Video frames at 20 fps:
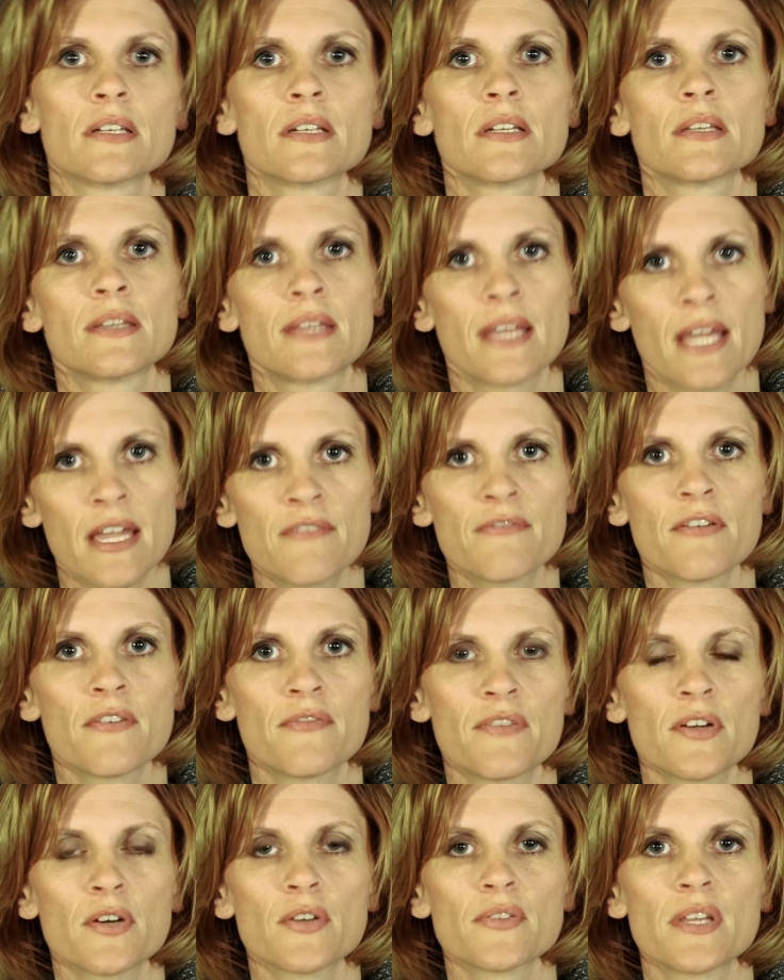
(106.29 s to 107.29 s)
They
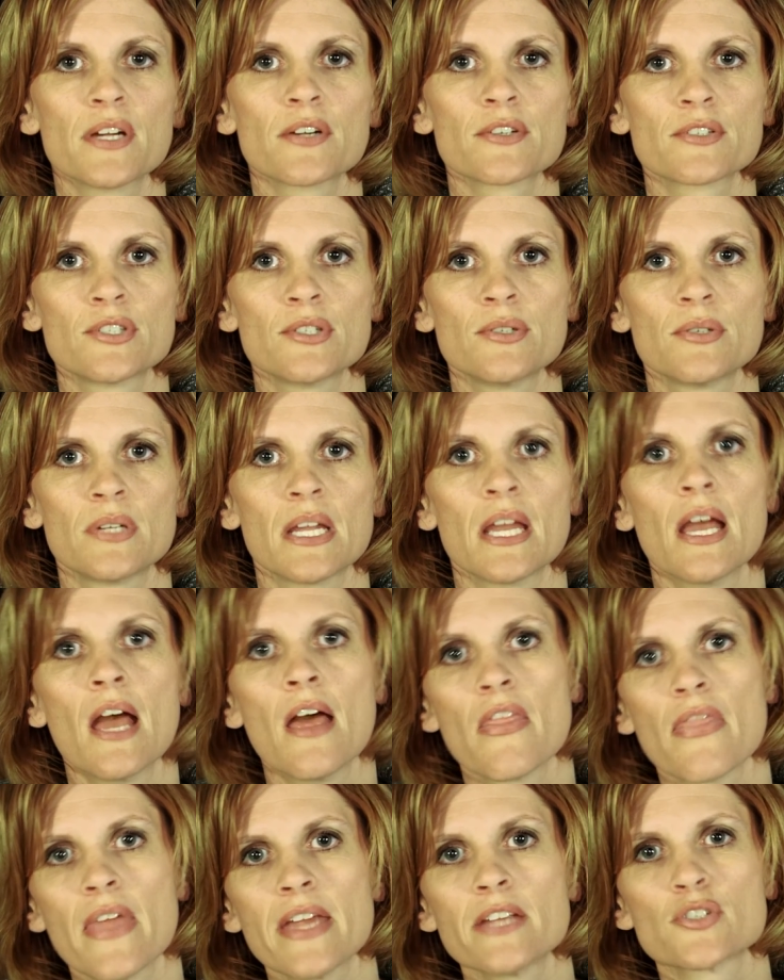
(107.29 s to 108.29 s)
fulfilled their duty.
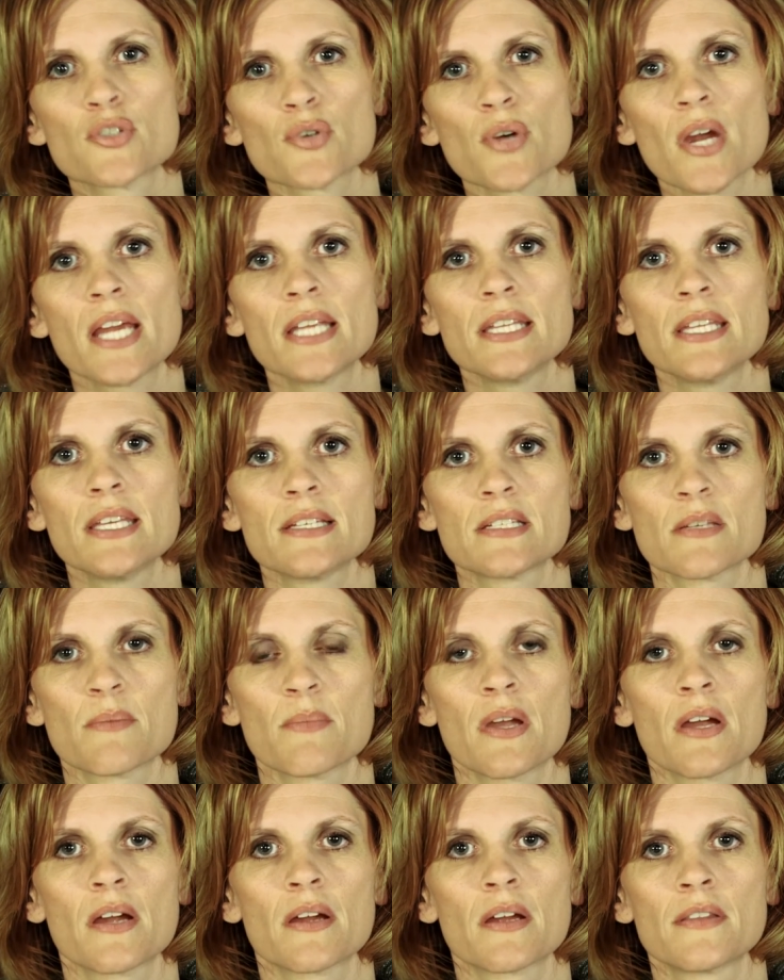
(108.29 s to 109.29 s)
They trained
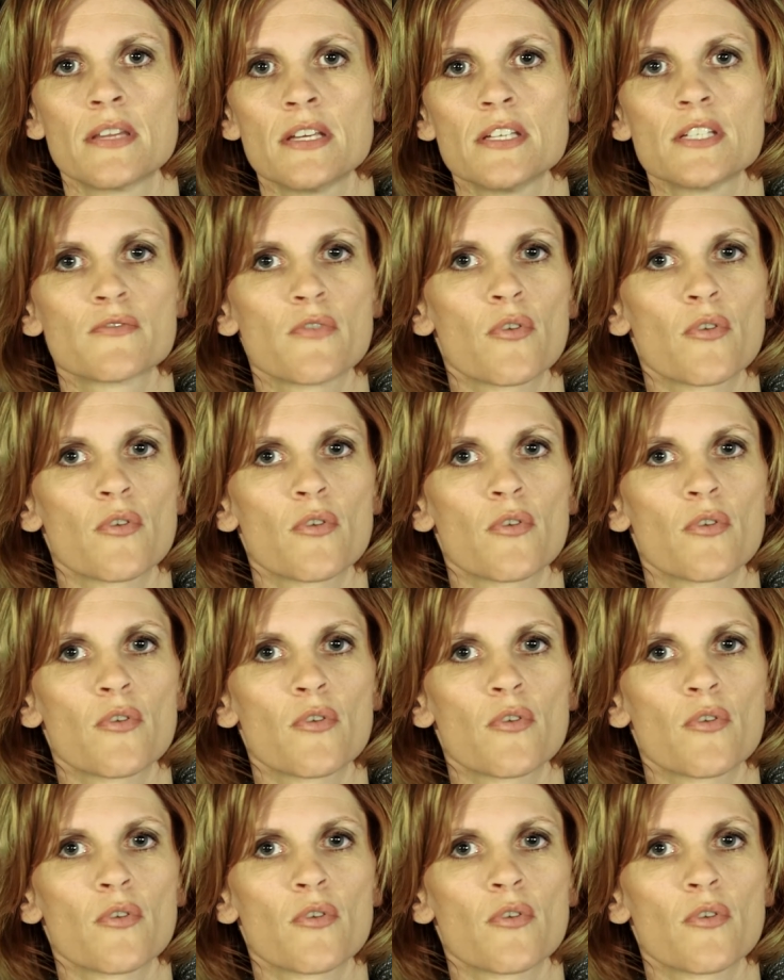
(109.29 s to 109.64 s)
these